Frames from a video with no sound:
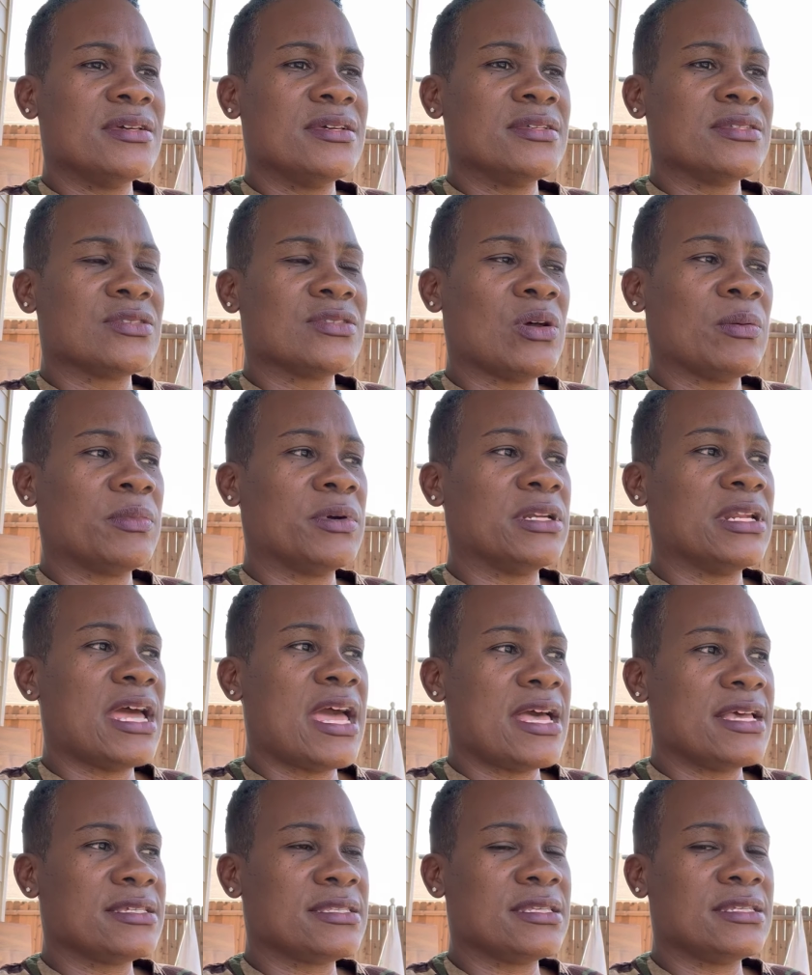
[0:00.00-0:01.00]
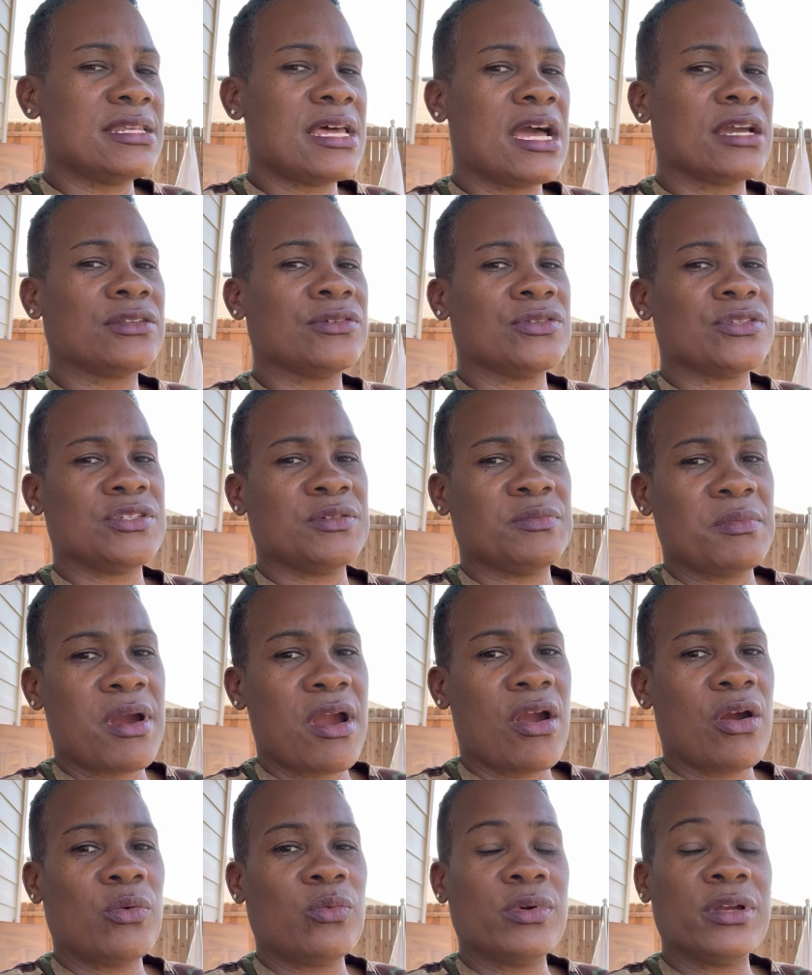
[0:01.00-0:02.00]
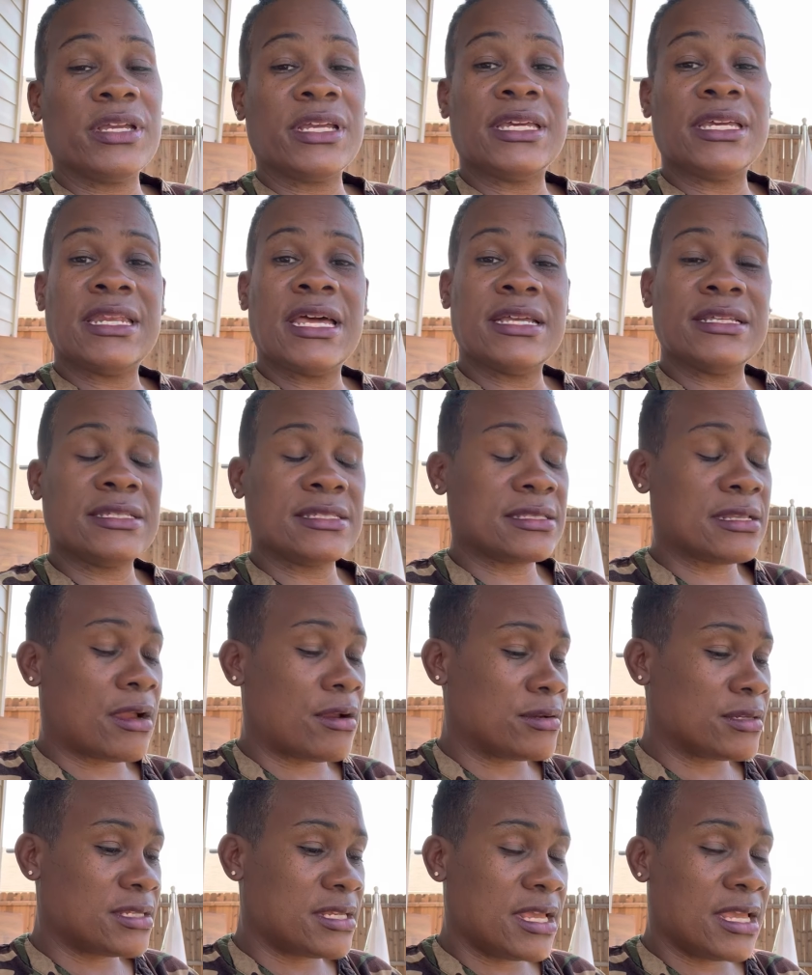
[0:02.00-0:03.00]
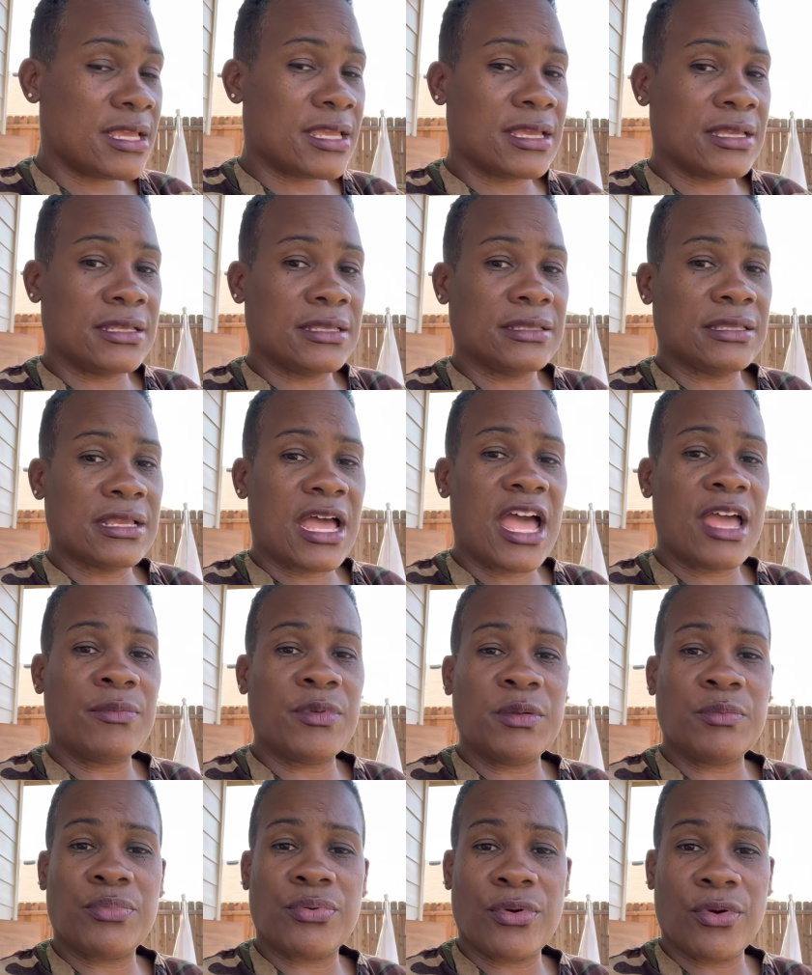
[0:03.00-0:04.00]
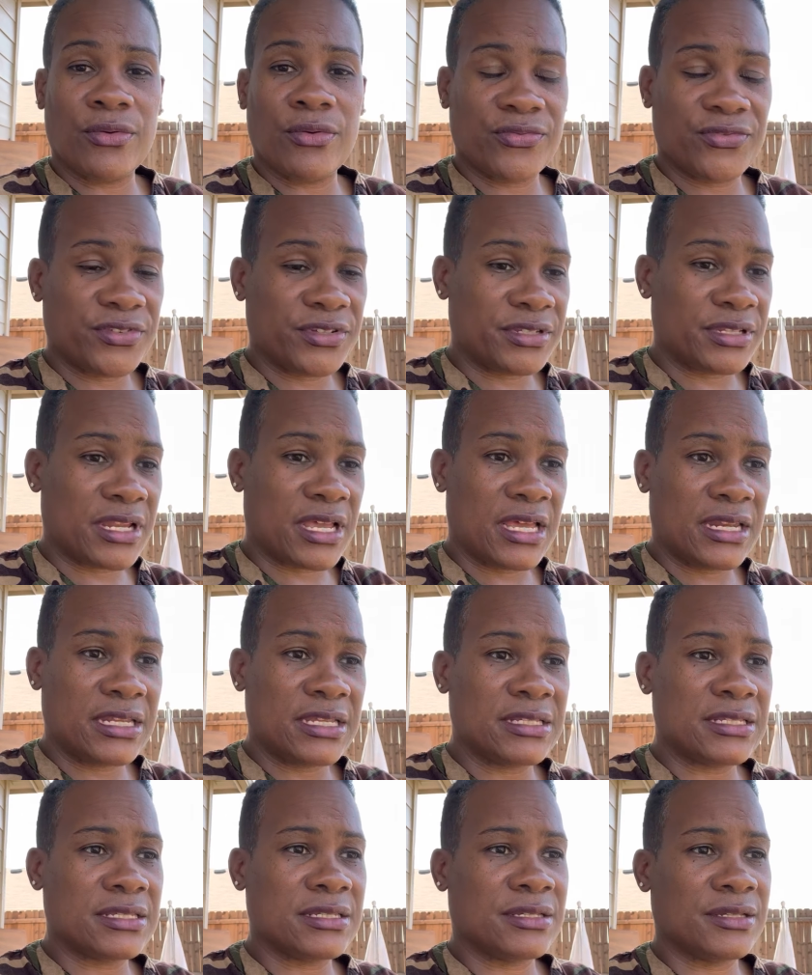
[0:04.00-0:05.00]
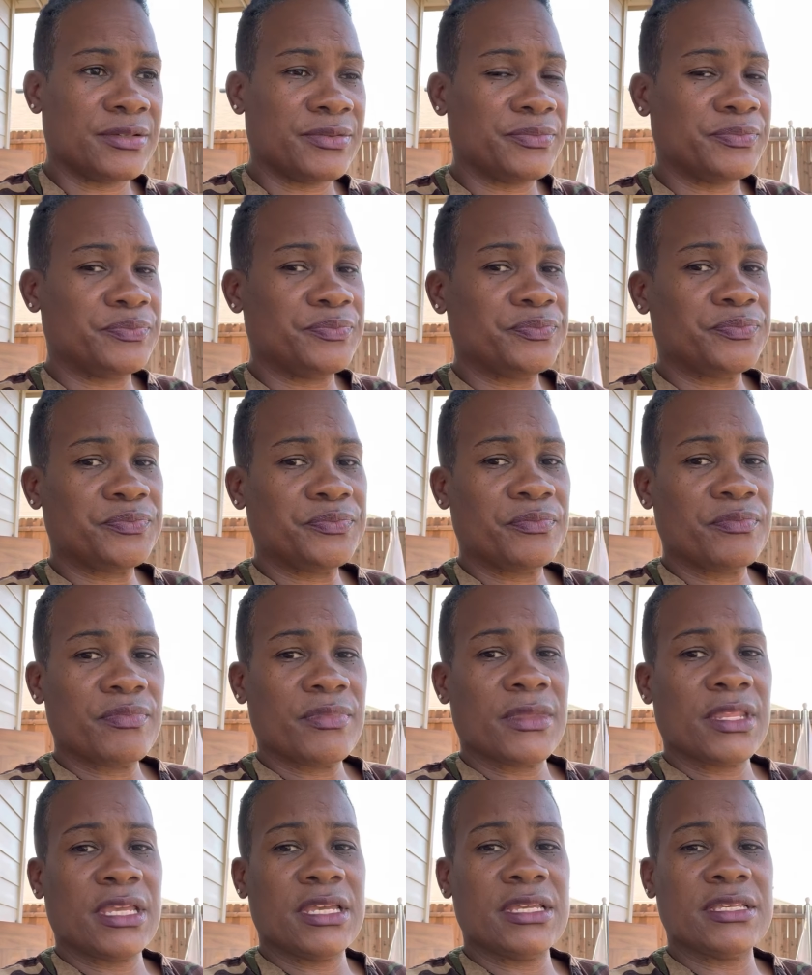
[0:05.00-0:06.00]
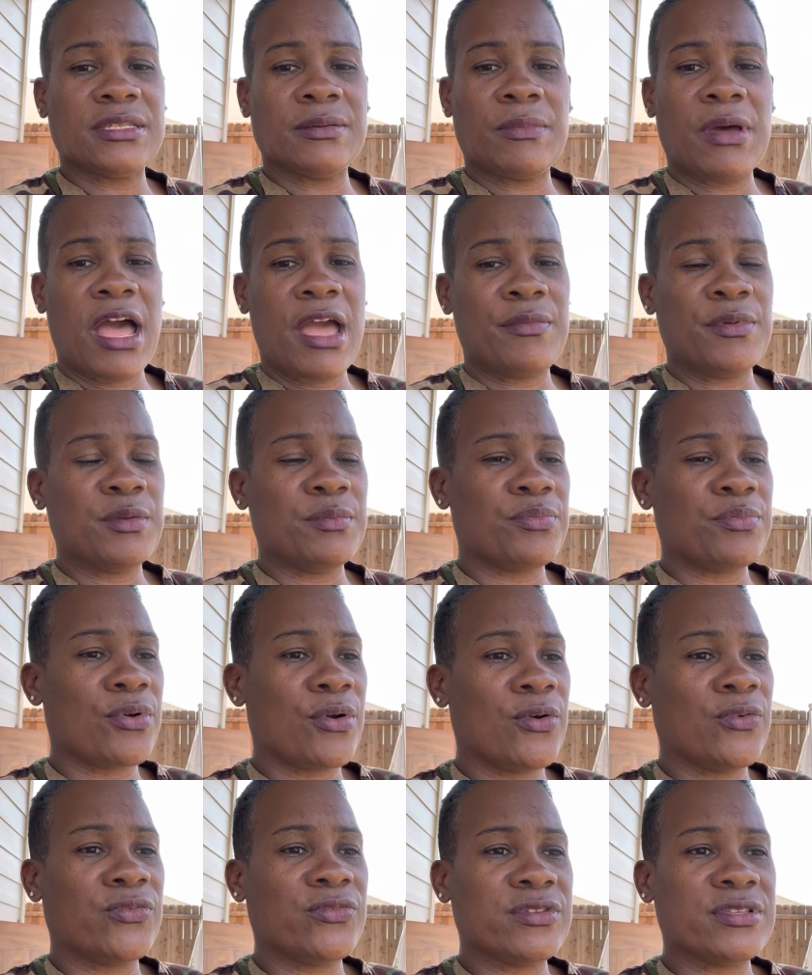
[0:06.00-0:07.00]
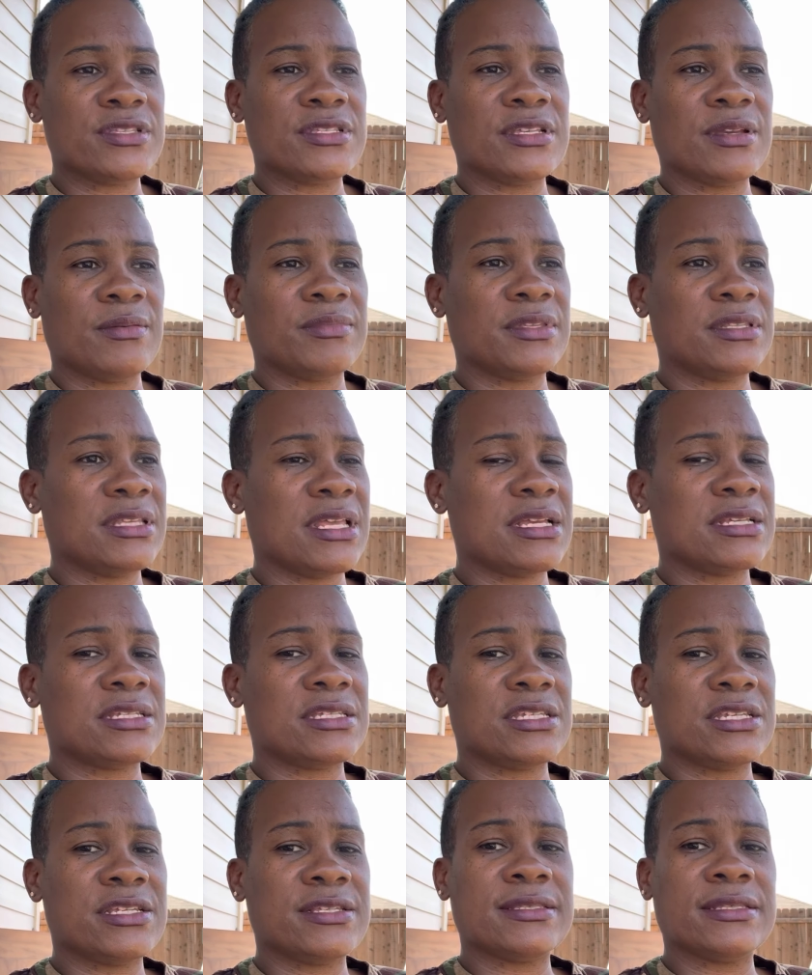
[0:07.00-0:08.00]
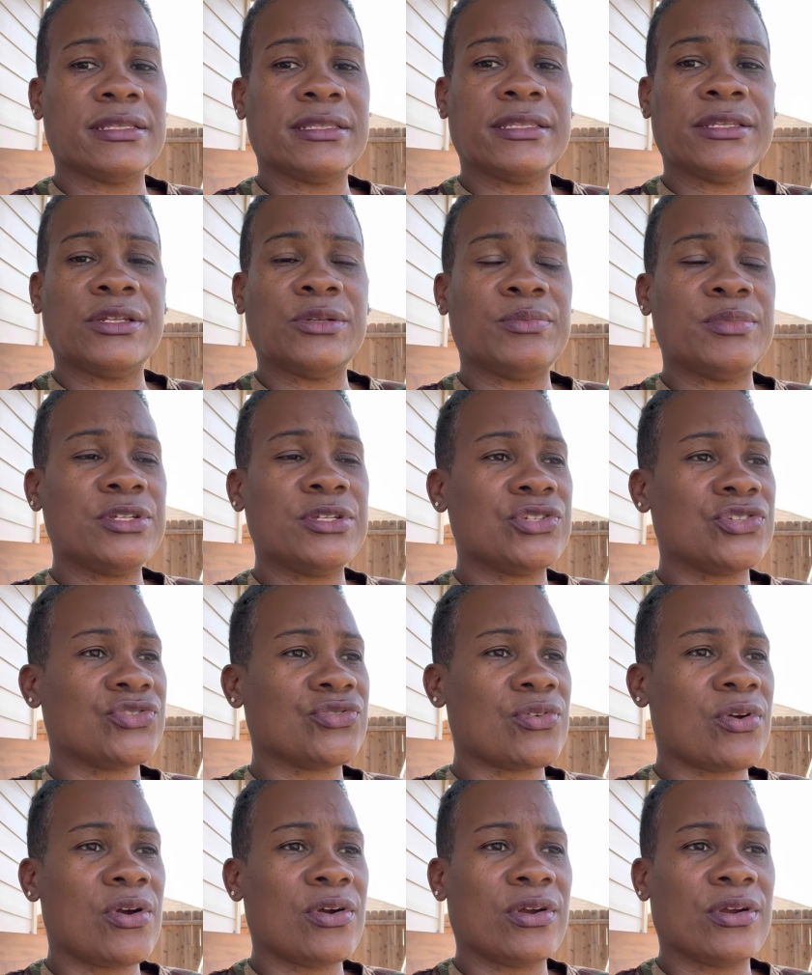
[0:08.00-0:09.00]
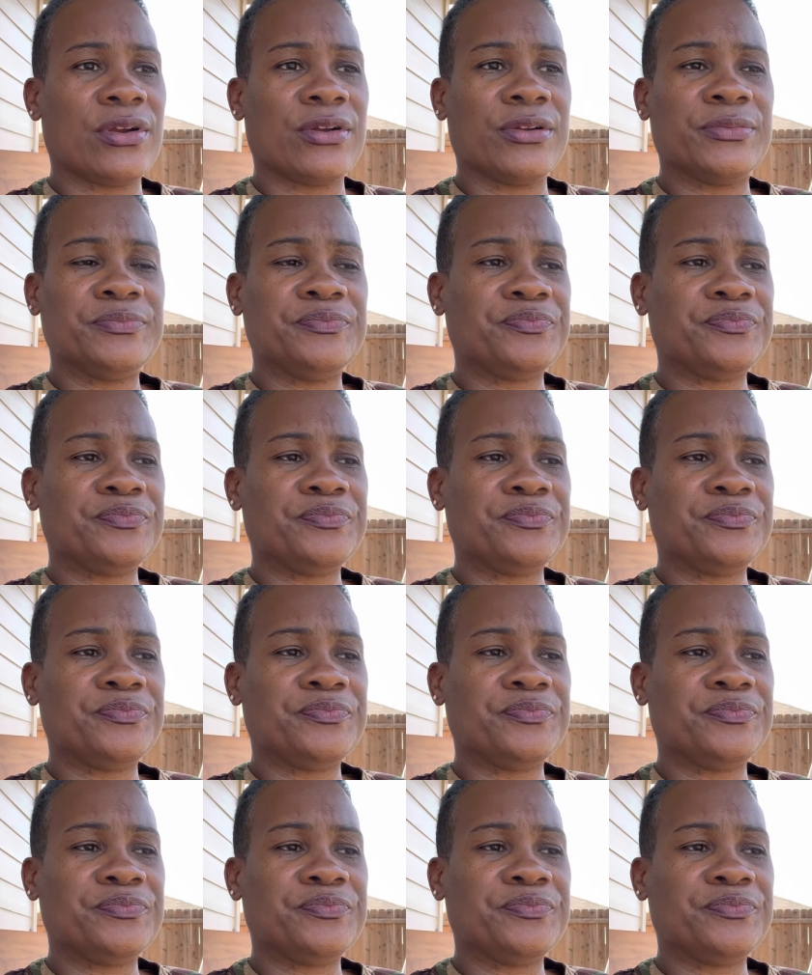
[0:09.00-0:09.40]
So I'm gonna ask the doctor tomorrow, when can I start taking ibuprofen? I need to get some ibuprofen, something that's just a little bit stronger